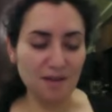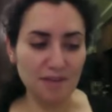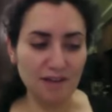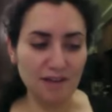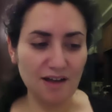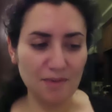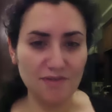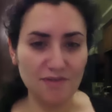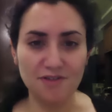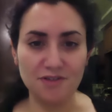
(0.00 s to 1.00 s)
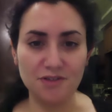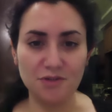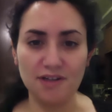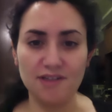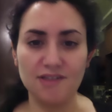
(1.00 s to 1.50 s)
a couple of different
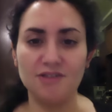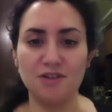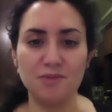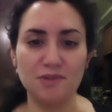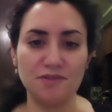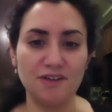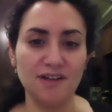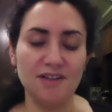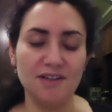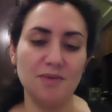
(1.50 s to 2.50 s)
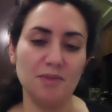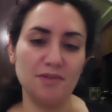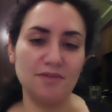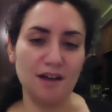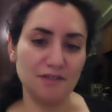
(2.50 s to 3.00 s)
stories in terms of people
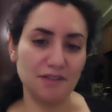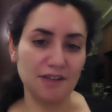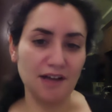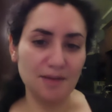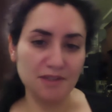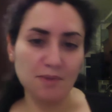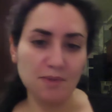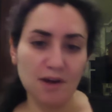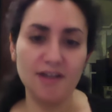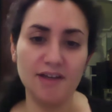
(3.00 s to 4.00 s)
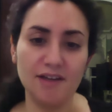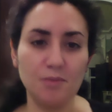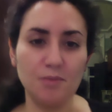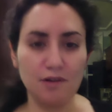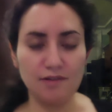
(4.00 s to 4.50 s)
involved in the Communist Party and the
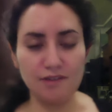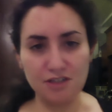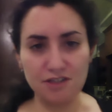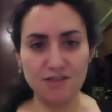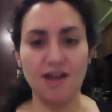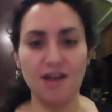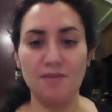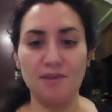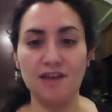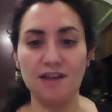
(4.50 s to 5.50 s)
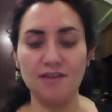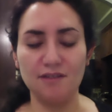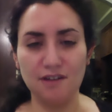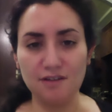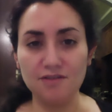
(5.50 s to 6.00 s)
more religious. In that
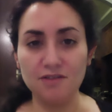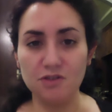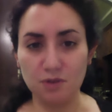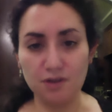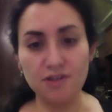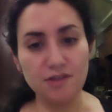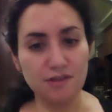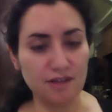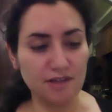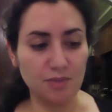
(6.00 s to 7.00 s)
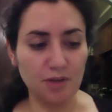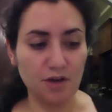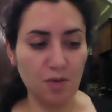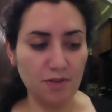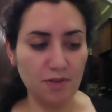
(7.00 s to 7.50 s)
story that the book
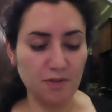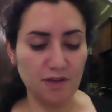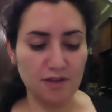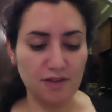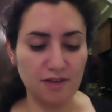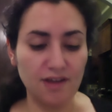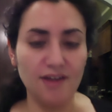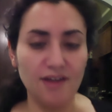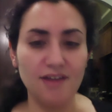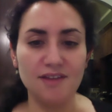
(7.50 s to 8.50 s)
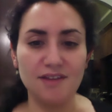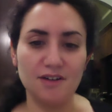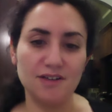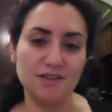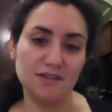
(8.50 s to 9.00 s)
opens with, there
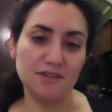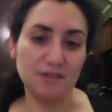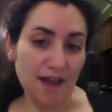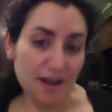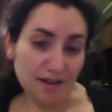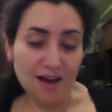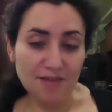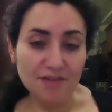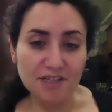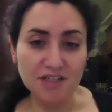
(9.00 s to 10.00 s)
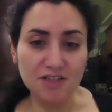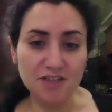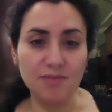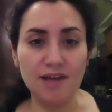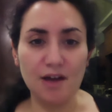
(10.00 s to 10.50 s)
is conversation
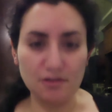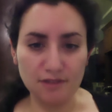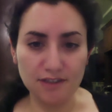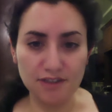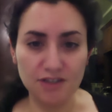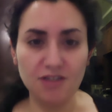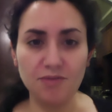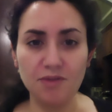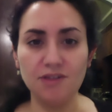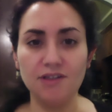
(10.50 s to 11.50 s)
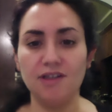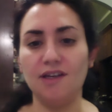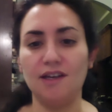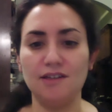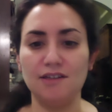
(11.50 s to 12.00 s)
about how a religious community
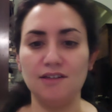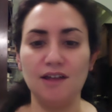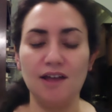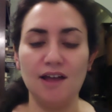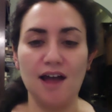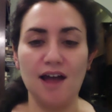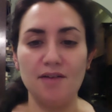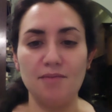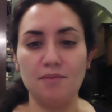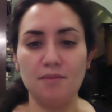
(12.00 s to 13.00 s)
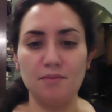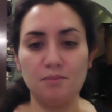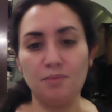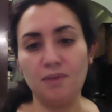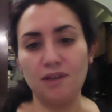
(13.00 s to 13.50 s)
can
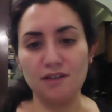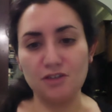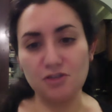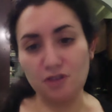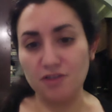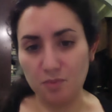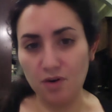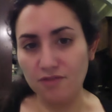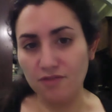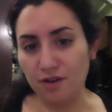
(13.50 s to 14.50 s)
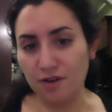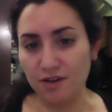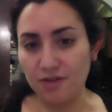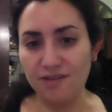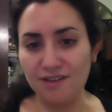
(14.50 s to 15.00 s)
be a strong support for you,